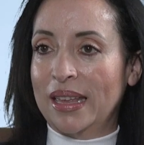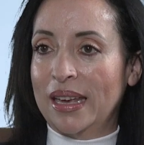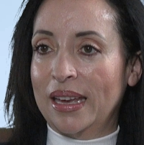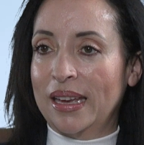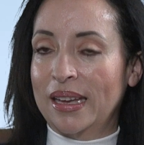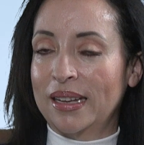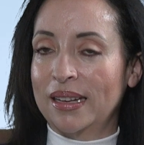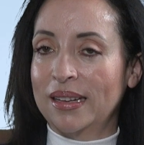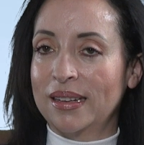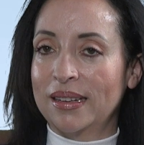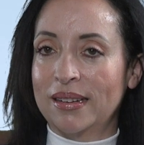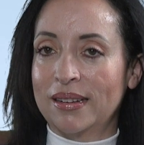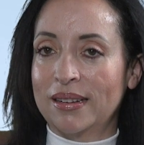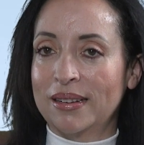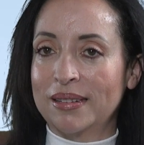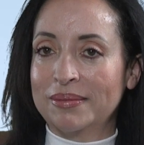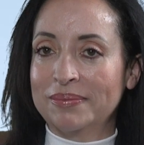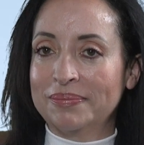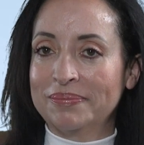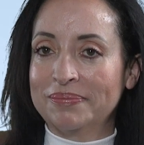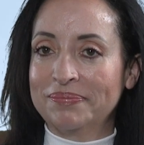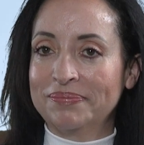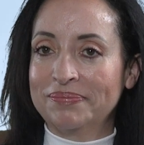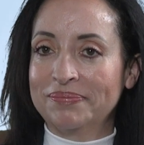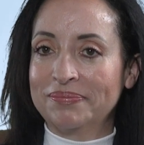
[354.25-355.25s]
that
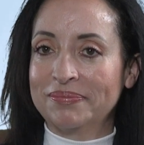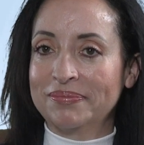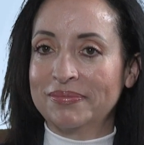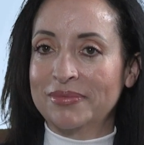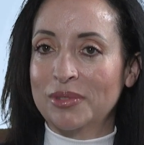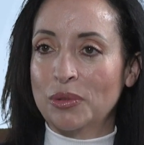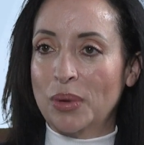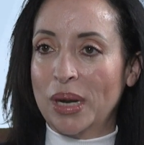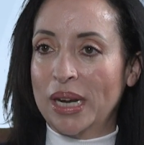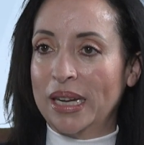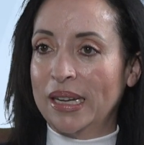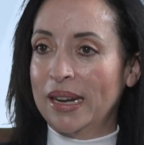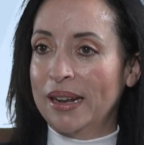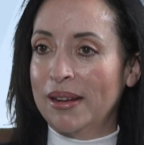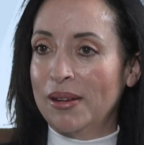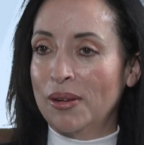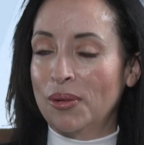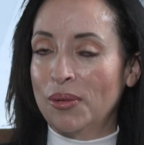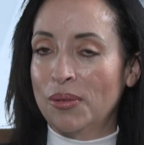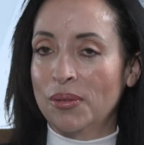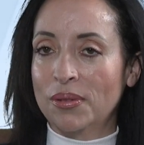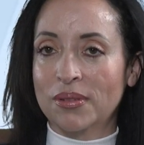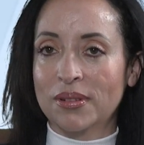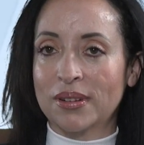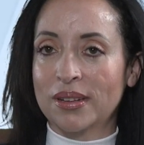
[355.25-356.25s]
right
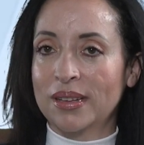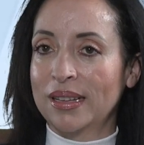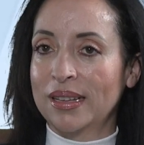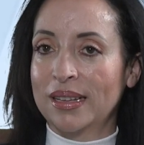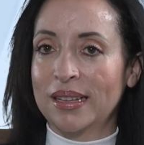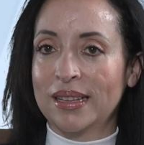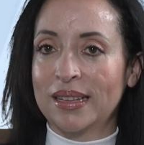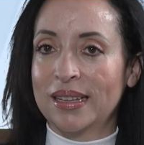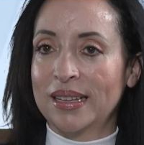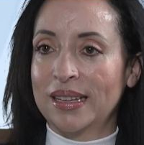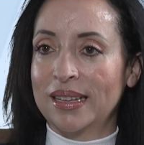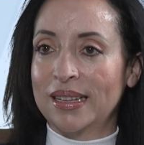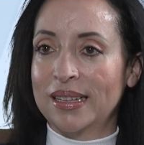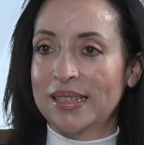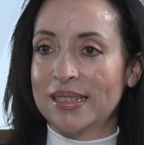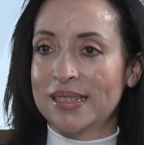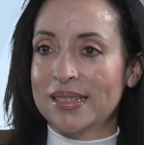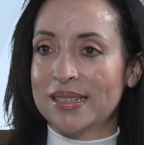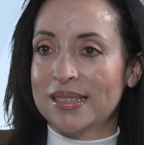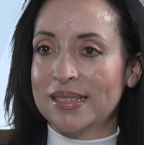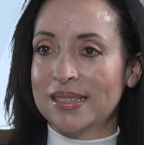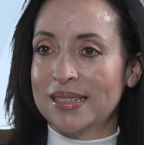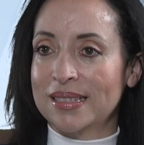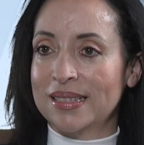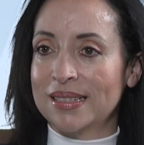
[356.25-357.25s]
now
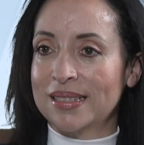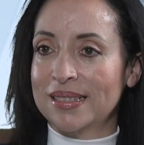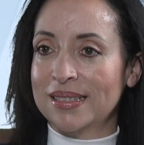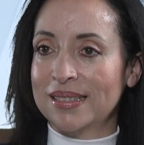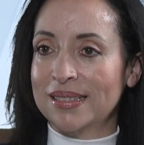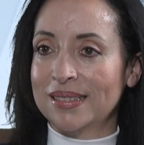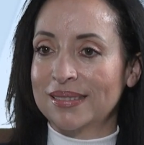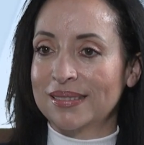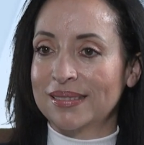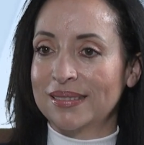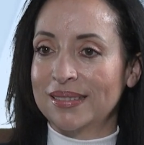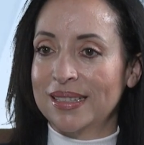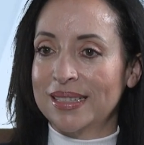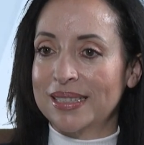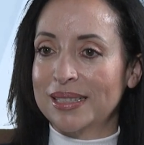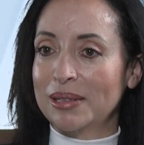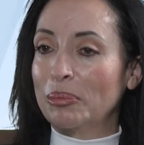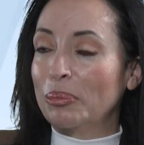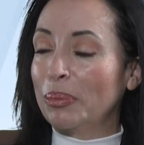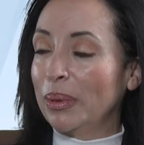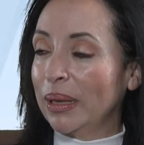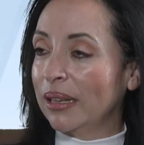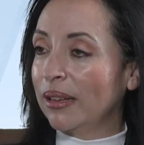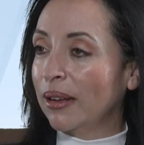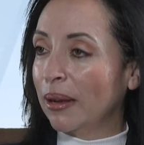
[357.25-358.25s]
is a
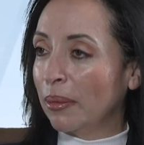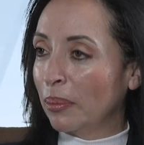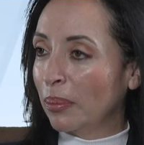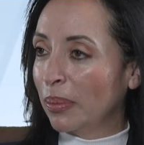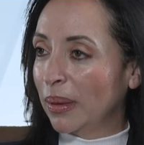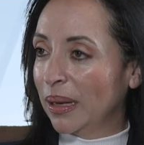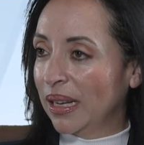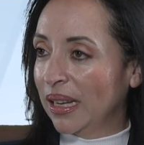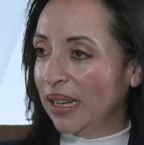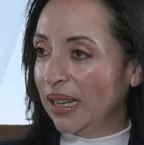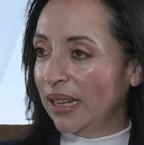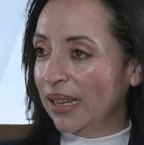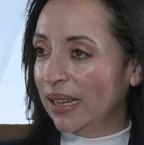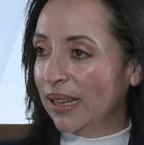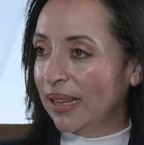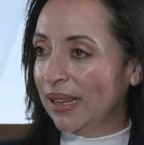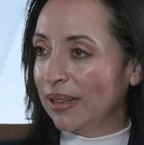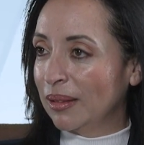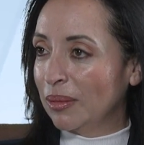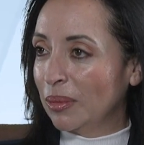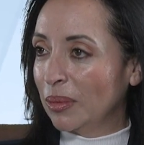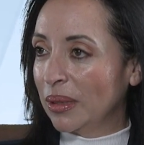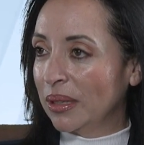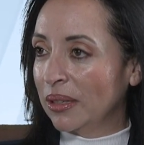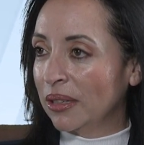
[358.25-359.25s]
big company,
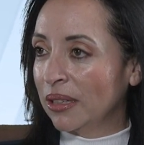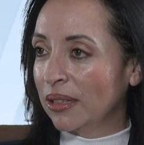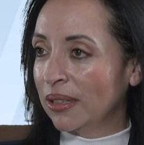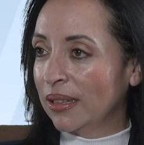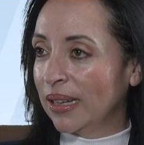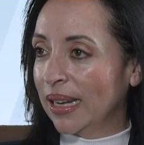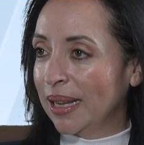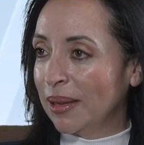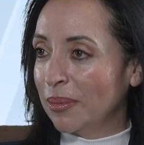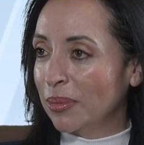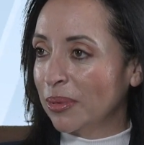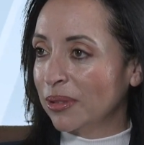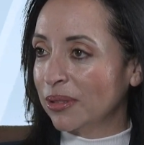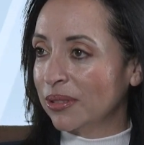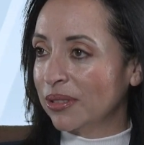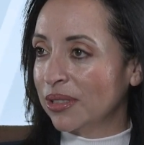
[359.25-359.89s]
and we're able